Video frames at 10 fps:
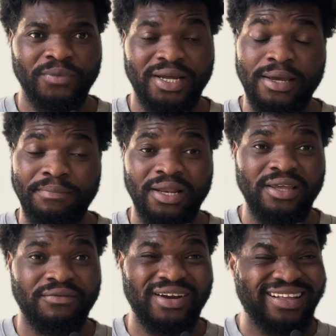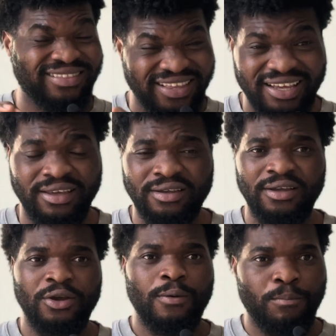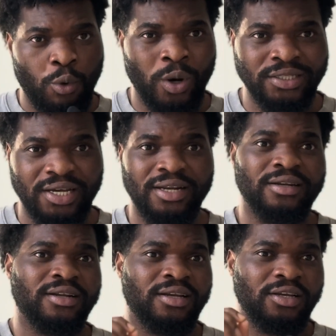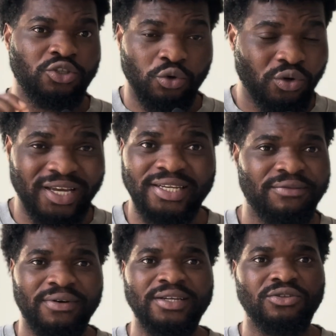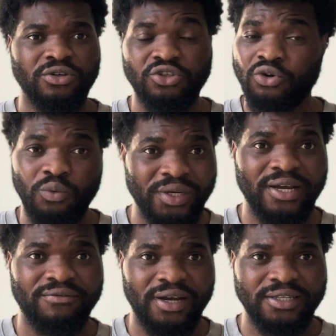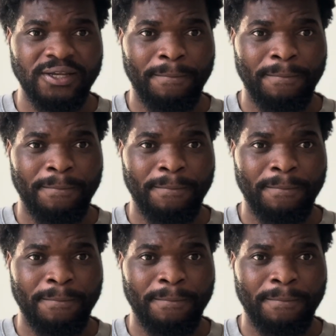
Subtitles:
And I think Poatan is going to get that fight done. He's going to win that fight.